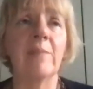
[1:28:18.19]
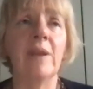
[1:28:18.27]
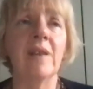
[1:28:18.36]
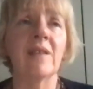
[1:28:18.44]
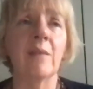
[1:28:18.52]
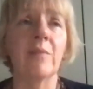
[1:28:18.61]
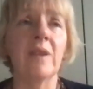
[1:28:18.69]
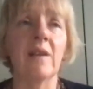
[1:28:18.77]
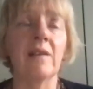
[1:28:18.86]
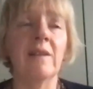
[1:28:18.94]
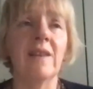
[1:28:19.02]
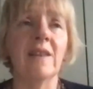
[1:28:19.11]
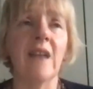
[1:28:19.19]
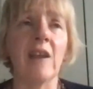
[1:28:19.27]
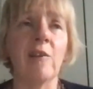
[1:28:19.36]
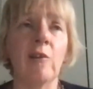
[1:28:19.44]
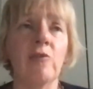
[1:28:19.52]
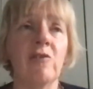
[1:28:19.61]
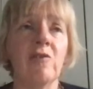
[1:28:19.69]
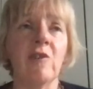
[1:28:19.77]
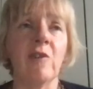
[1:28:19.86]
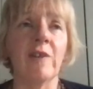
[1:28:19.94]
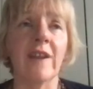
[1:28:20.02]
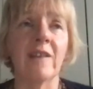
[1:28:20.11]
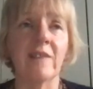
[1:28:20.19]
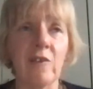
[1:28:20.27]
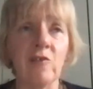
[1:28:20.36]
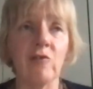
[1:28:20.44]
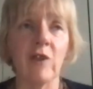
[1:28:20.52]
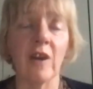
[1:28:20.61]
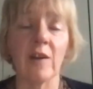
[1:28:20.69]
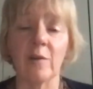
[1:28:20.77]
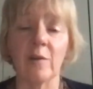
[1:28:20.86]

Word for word: I mean, some of the, these technologies don't exist yet.